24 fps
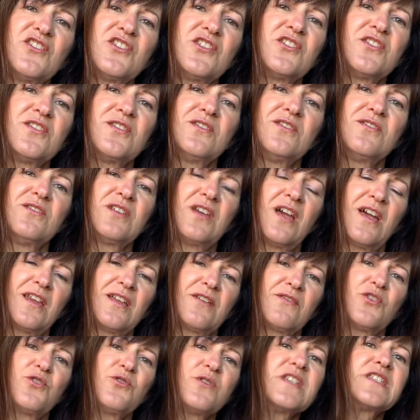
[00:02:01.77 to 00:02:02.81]
to do kind
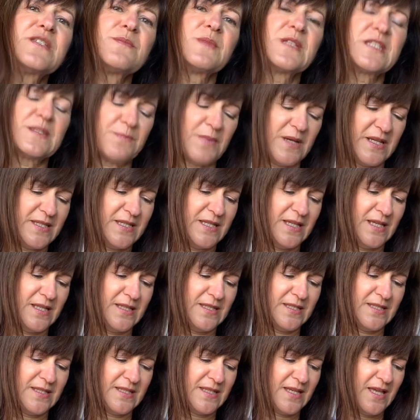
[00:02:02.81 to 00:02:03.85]
of Christmas
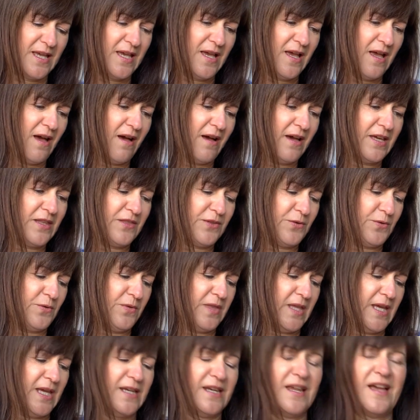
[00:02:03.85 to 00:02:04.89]
buttons, I thought
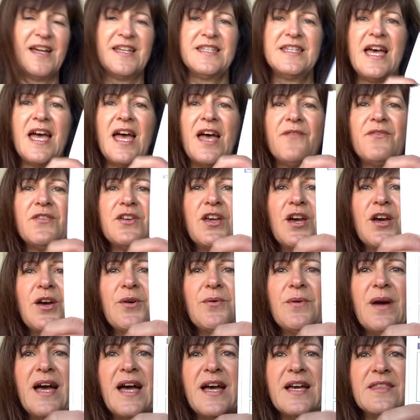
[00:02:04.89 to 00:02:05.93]
then I'd have a
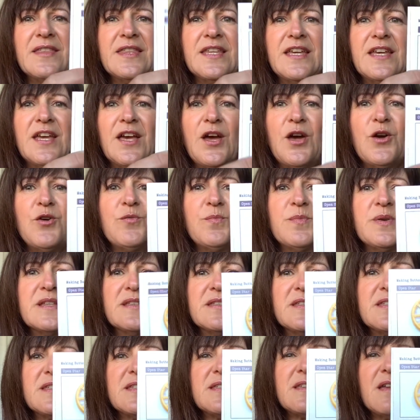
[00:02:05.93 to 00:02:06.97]
go at the
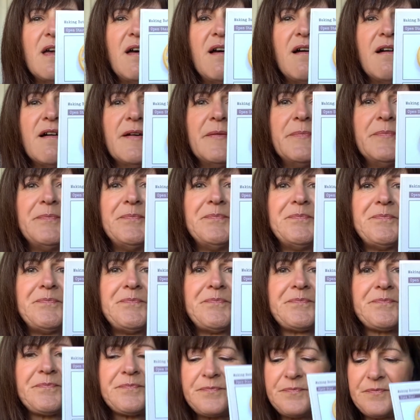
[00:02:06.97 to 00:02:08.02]
open star.
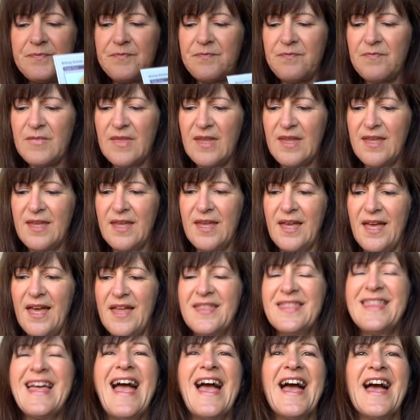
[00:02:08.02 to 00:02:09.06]

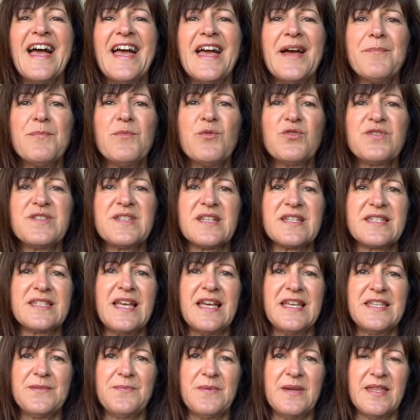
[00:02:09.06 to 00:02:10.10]
That I had more
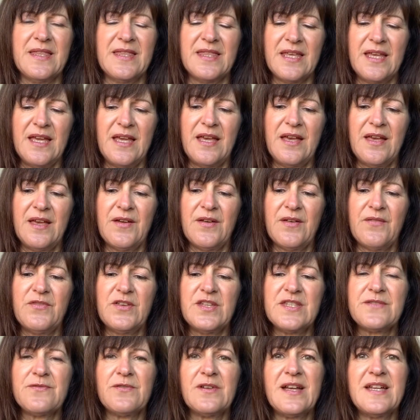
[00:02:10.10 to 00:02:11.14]
success with.
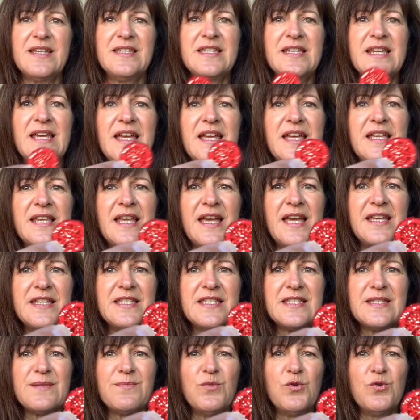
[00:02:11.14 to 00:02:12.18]
First of all, I did it in a
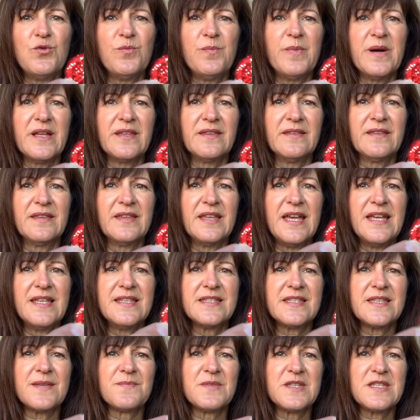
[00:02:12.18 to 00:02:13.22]
small button in
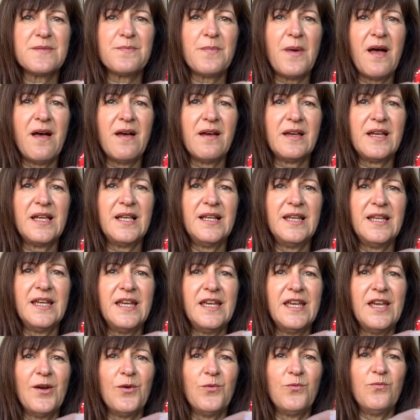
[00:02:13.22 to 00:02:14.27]
some
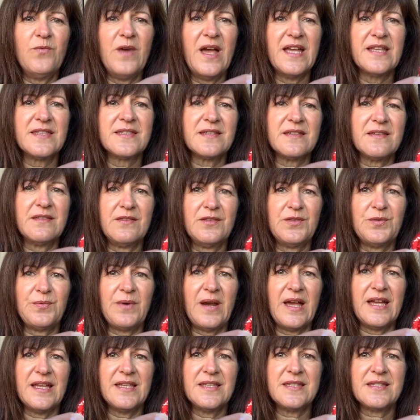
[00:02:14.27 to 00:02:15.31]
sparkly red
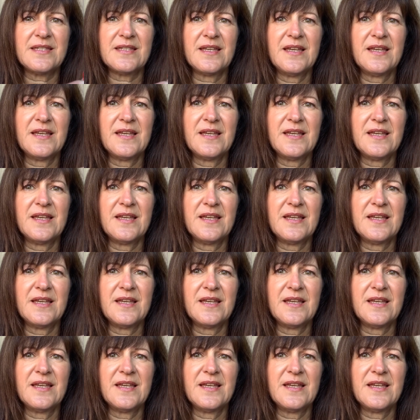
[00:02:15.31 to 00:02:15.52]
thread.